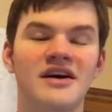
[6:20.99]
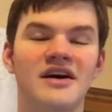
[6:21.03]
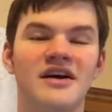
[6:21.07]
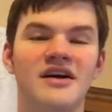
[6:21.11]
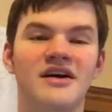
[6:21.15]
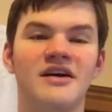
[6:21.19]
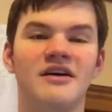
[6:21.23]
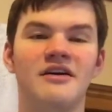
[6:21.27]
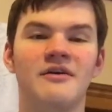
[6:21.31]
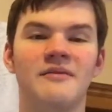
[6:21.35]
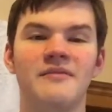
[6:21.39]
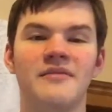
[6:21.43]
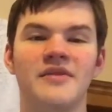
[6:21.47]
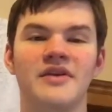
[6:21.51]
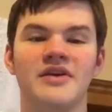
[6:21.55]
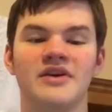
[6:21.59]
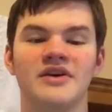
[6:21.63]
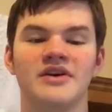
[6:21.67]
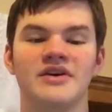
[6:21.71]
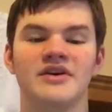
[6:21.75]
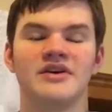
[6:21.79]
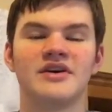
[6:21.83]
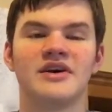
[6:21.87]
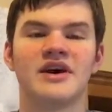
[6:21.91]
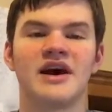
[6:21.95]

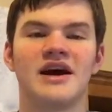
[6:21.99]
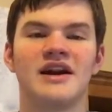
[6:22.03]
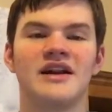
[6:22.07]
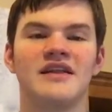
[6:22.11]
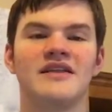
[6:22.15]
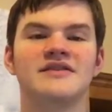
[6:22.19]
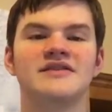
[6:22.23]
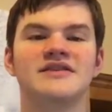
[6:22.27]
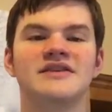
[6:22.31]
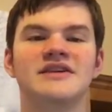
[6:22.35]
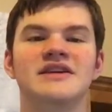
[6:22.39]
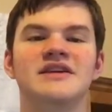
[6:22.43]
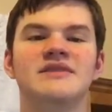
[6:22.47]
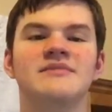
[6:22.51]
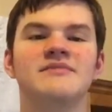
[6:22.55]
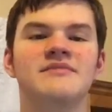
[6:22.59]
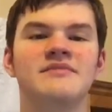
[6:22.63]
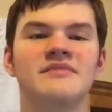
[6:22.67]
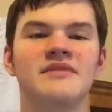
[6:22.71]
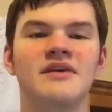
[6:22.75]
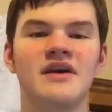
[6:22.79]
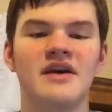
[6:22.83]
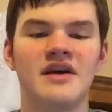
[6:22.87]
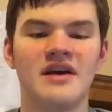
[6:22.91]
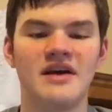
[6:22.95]
They're kind of the
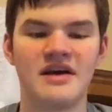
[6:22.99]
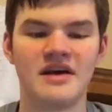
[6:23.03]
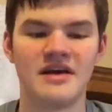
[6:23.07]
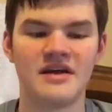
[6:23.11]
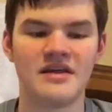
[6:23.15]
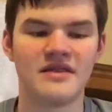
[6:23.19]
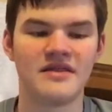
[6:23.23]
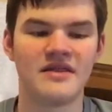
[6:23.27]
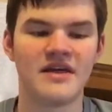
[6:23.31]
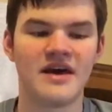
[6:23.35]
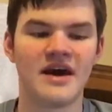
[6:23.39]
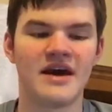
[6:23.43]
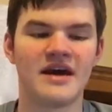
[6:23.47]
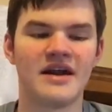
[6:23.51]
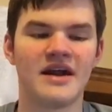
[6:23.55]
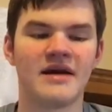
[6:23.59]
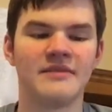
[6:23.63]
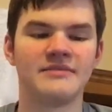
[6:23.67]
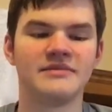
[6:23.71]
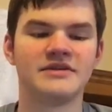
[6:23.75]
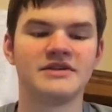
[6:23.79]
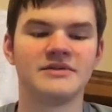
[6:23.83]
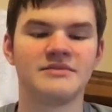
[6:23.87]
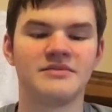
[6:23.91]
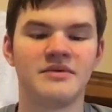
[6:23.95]
team that
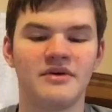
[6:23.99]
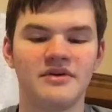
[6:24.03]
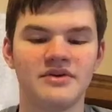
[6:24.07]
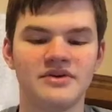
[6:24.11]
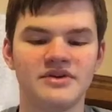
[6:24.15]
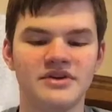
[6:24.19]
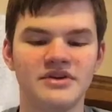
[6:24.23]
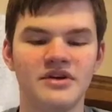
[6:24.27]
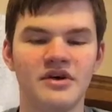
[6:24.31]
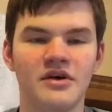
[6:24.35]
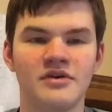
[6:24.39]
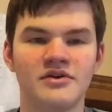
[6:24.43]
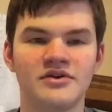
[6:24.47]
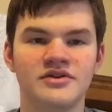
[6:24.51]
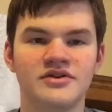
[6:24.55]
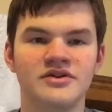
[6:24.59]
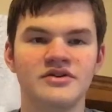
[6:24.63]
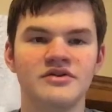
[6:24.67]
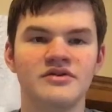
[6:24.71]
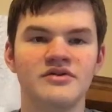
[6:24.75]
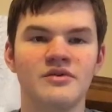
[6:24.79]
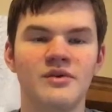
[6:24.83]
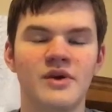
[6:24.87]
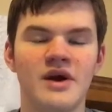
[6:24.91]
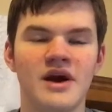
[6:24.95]
I'm supposed to go
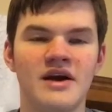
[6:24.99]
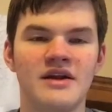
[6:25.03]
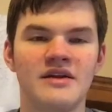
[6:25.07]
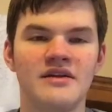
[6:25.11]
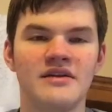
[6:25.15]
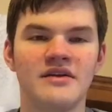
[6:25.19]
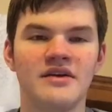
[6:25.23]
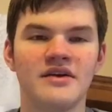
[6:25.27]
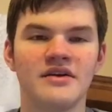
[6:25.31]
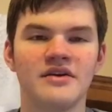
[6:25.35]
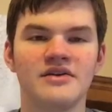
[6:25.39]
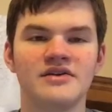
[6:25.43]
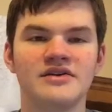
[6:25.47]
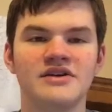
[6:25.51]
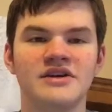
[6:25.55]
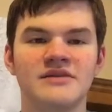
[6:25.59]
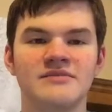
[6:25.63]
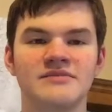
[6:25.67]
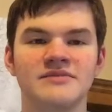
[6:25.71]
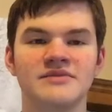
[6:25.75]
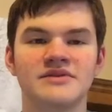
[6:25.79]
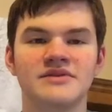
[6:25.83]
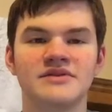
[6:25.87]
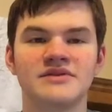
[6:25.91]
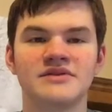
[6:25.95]
to when the other
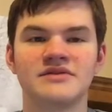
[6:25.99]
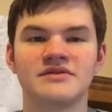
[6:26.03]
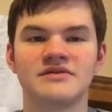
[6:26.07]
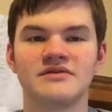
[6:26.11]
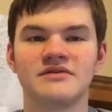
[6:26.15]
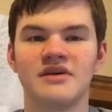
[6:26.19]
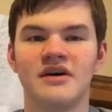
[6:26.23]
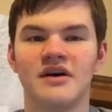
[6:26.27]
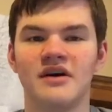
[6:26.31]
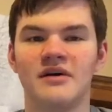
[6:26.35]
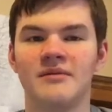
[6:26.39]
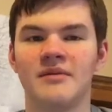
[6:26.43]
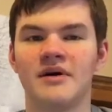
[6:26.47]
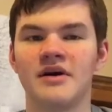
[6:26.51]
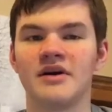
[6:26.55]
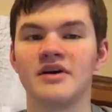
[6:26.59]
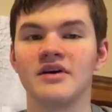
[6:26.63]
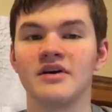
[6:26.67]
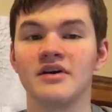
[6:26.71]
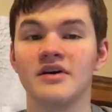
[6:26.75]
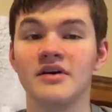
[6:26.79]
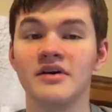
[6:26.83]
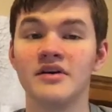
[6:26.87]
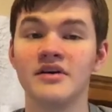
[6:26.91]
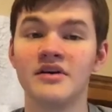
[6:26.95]
teams
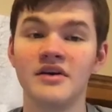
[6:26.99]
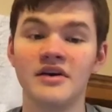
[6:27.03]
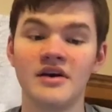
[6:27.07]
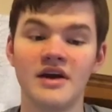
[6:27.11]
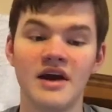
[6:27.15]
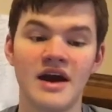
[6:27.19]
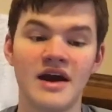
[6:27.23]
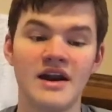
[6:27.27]
aren't good.